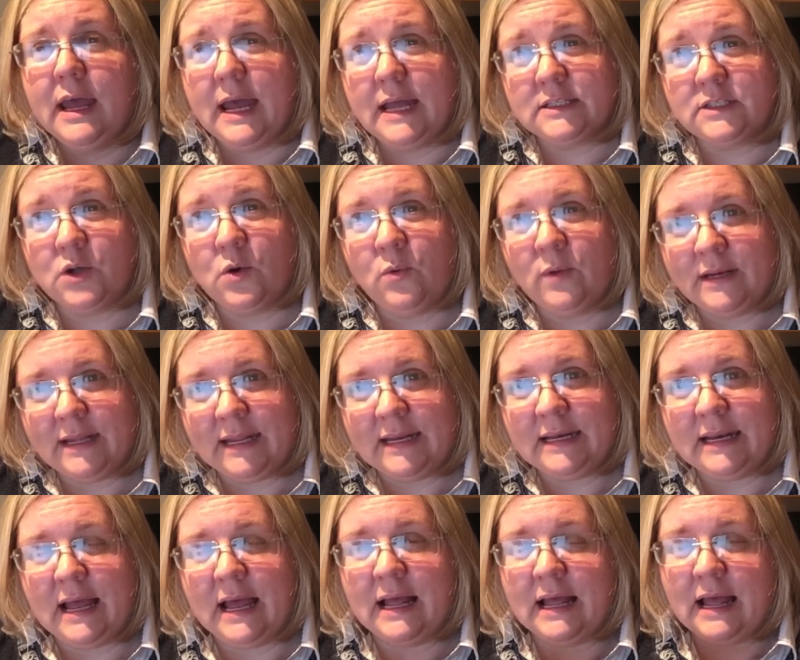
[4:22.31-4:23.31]
It's going
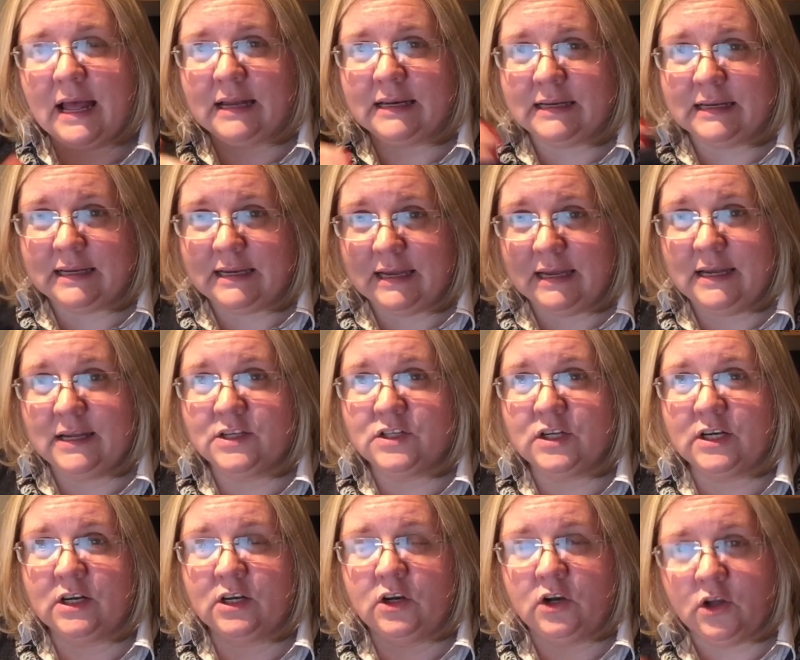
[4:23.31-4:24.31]
in and
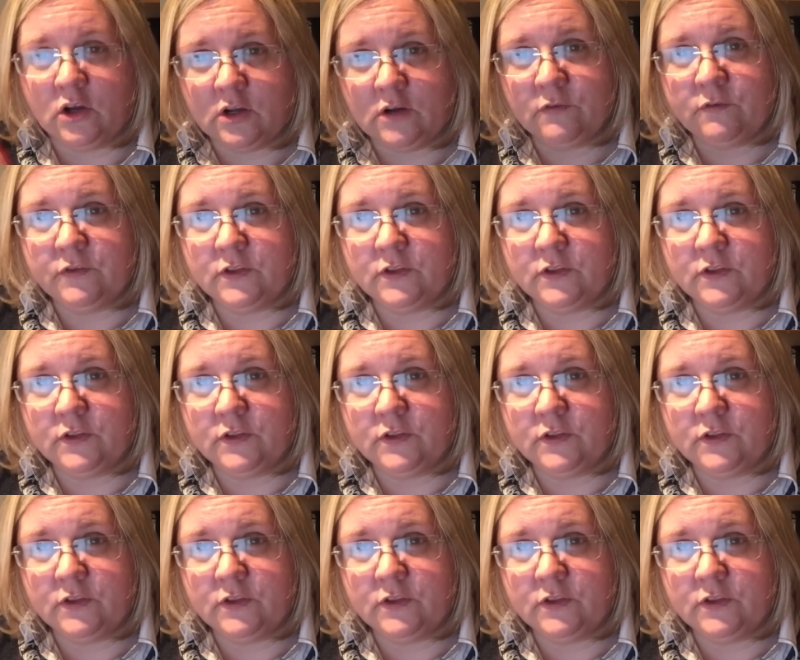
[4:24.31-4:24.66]
engaging and looking